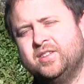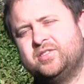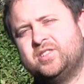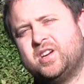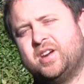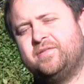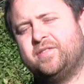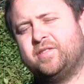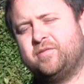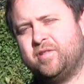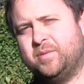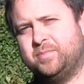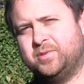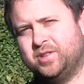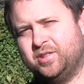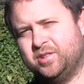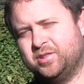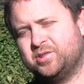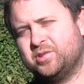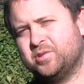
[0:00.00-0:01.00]
Chafer
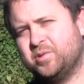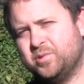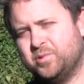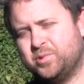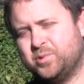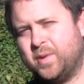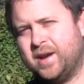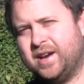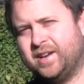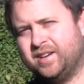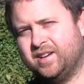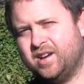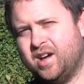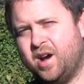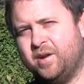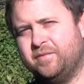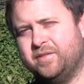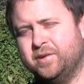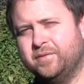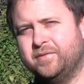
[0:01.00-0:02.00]
grubs are the soil-dwelling
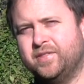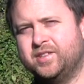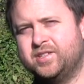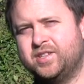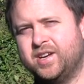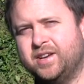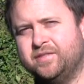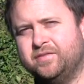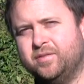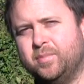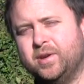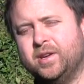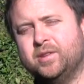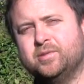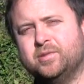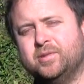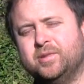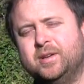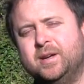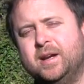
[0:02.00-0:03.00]
larvae of the chafer
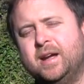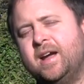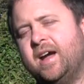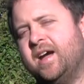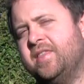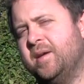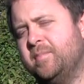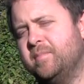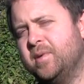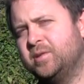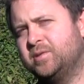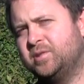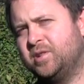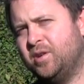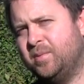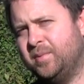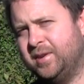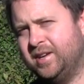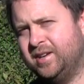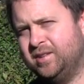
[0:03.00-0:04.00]
beetle, and they're most
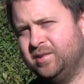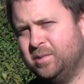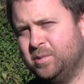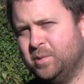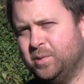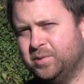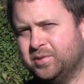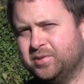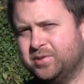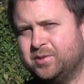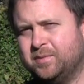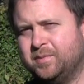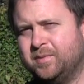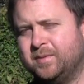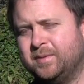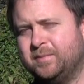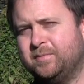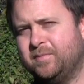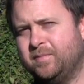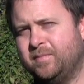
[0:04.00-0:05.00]
common in lawns
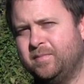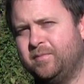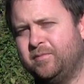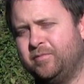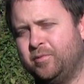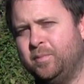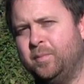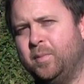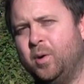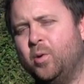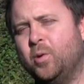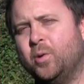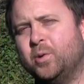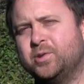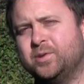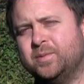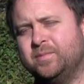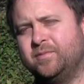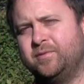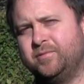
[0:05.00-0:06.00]
from
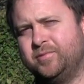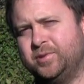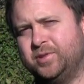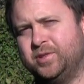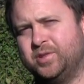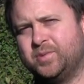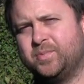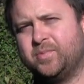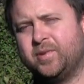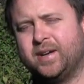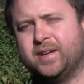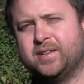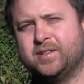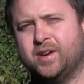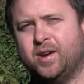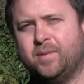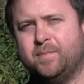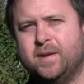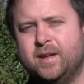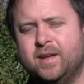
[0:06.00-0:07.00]
autumn through to
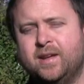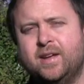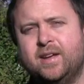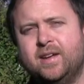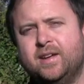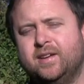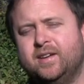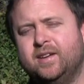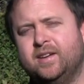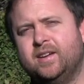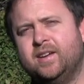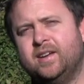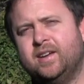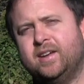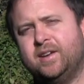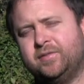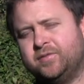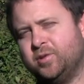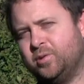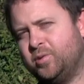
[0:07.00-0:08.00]
springtime.
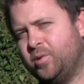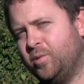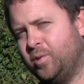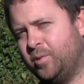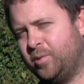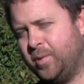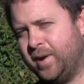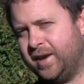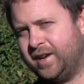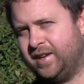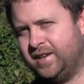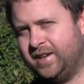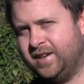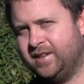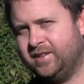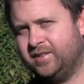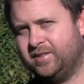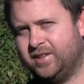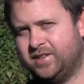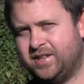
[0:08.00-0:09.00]
If not caught
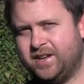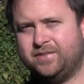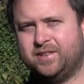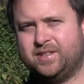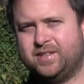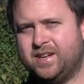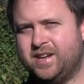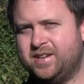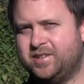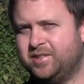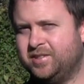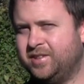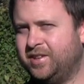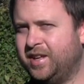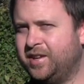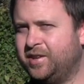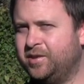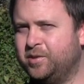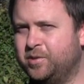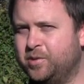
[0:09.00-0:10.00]
quickly, the devastation that
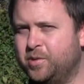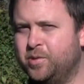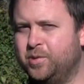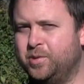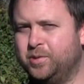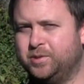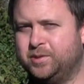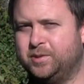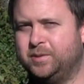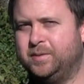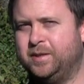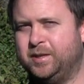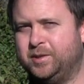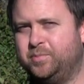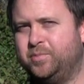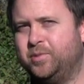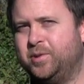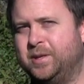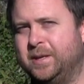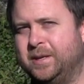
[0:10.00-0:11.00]
they can cause
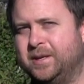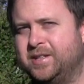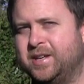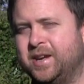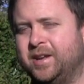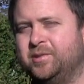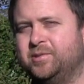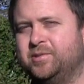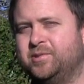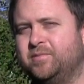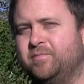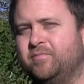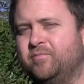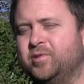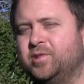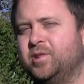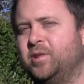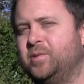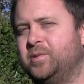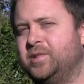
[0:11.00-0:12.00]
is pretty intense,
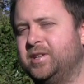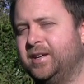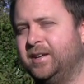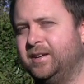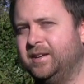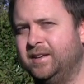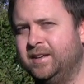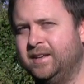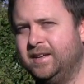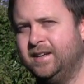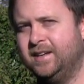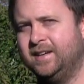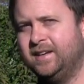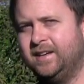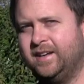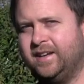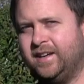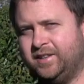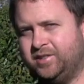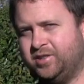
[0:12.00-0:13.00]
resulting
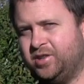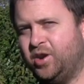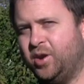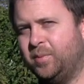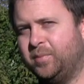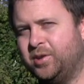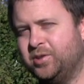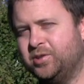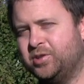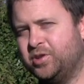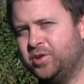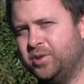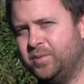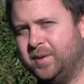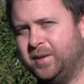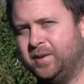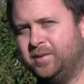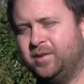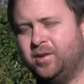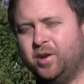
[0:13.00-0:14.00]
in
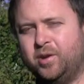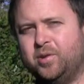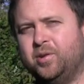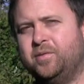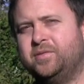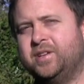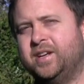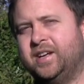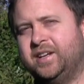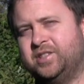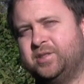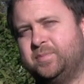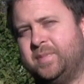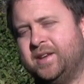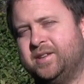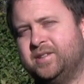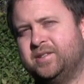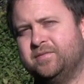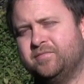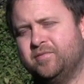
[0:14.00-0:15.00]
time-consuming and often
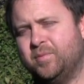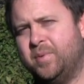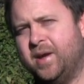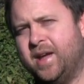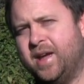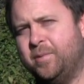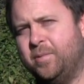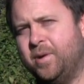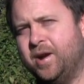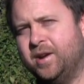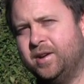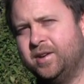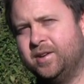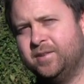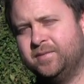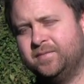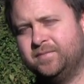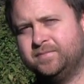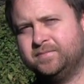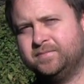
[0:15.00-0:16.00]
expensive repair work.